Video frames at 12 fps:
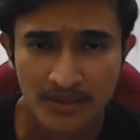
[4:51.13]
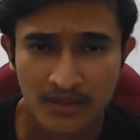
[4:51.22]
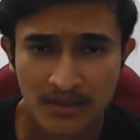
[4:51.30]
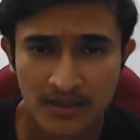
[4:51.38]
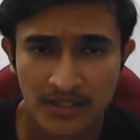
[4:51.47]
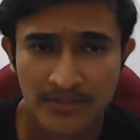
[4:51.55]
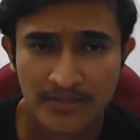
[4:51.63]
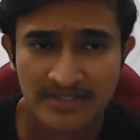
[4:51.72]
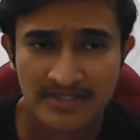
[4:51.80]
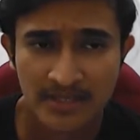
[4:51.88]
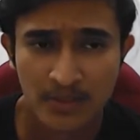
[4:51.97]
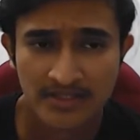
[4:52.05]
It means that
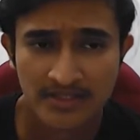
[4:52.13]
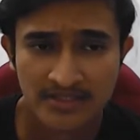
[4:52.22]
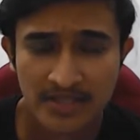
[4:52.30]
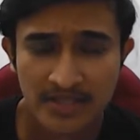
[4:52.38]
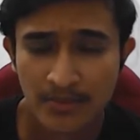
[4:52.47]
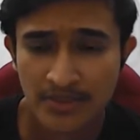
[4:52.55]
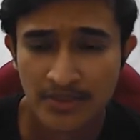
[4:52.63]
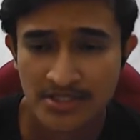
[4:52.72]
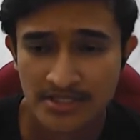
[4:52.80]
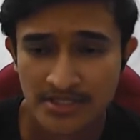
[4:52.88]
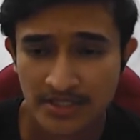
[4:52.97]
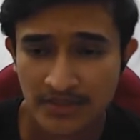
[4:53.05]
when the temperature is
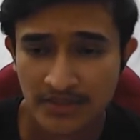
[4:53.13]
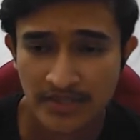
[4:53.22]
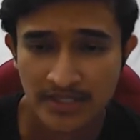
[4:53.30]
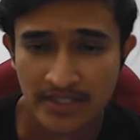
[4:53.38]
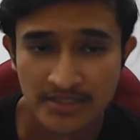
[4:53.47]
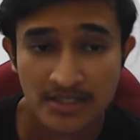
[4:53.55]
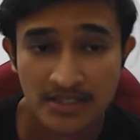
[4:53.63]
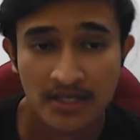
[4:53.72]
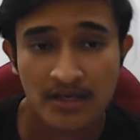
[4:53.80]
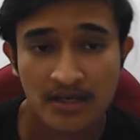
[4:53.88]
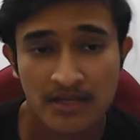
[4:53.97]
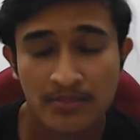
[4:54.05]
increased,
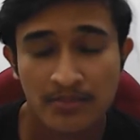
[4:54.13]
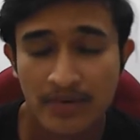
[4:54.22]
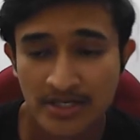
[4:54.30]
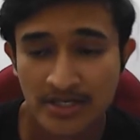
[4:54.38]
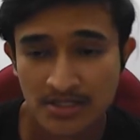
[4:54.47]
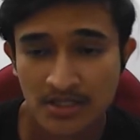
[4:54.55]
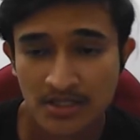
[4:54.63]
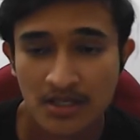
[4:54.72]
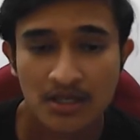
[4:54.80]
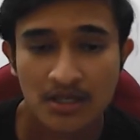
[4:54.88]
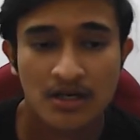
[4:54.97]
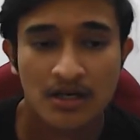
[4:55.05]
the pressure
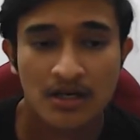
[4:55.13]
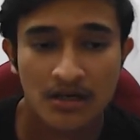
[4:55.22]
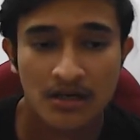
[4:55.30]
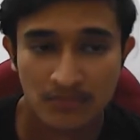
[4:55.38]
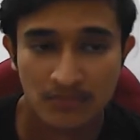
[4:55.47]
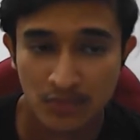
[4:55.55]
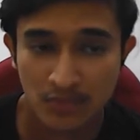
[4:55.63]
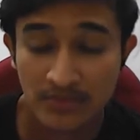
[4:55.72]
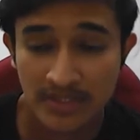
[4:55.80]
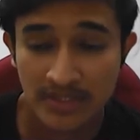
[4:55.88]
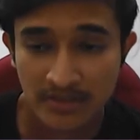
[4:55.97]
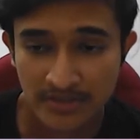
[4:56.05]
will be
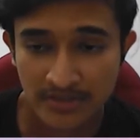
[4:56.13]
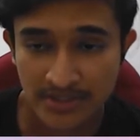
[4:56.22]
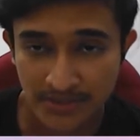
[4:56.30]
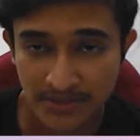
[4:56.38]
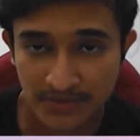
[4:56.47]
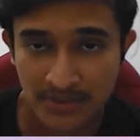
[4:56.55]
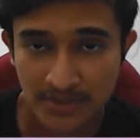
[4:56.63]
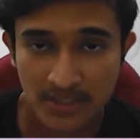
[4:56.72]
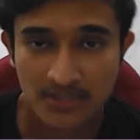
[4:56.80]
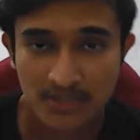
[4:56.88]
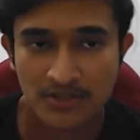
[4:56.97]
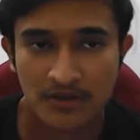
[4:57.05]
increased too.
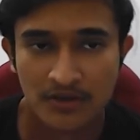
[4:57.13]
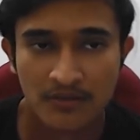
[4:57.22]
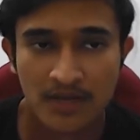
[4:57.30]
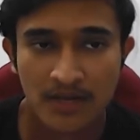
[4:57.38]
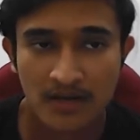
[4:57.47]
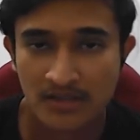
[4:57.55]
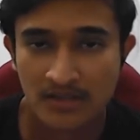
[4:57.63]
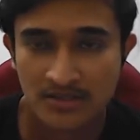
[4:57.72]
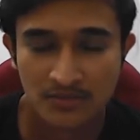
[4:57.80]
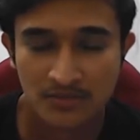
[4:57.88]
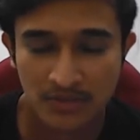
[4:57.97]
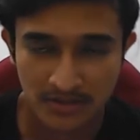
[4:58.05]
So how does it
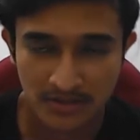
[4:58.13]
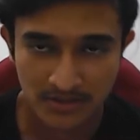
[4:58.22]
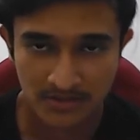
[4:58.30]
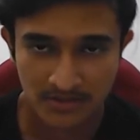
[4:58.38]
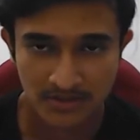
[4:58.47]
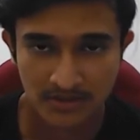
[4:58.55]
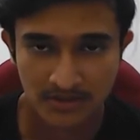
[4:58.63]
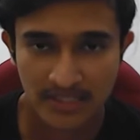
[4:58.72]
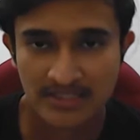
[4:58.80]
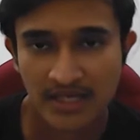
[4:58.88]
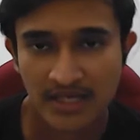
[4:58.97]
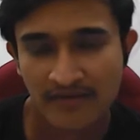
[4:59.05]
work? So let's
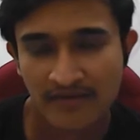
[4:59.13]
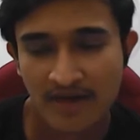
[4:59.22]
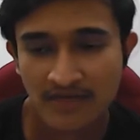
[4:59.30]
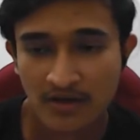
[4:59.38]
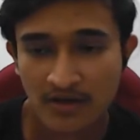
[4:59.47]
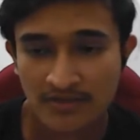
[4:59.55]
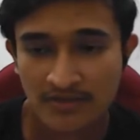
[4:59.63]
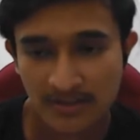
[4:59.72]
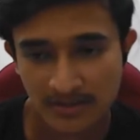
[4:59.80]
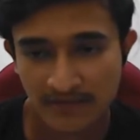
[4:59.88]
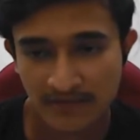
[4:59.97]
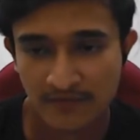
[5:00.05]
say if I have a container
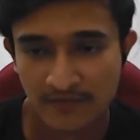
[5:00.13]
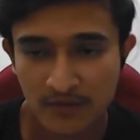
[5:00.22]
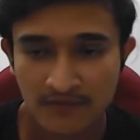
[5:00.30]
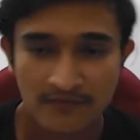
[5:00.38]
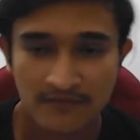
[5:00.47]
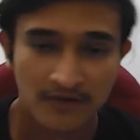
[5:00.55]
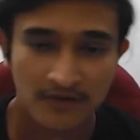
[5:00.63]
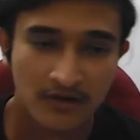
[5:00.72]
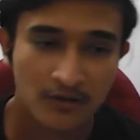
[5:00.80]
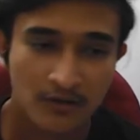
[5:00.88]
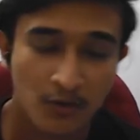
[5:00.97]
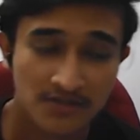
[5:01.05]
that's full of
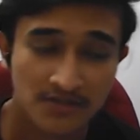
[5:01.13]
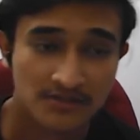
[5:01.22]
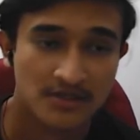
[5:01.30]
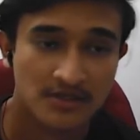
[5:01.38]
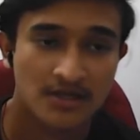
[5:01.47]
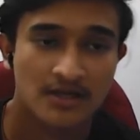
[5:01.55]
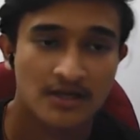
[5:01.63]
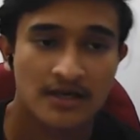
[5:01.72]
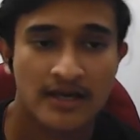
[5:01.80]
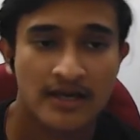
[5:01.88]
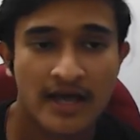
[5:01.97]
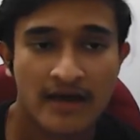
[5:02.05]
water and
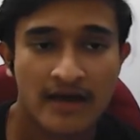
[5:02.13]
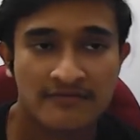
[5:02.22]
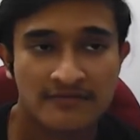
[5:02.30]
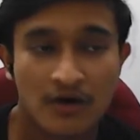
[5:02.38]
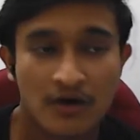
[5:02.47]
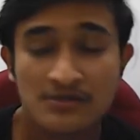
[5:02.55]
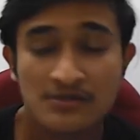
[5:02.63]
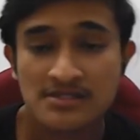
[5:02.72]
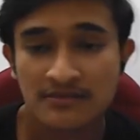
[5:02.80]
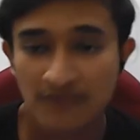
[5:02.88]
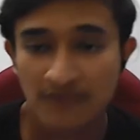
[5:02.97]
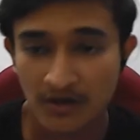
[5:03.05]
have
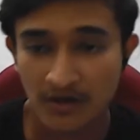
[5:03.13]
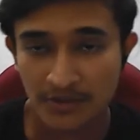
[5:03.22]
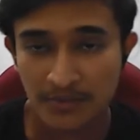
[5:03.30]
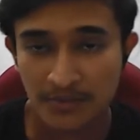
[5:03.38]
constant volume.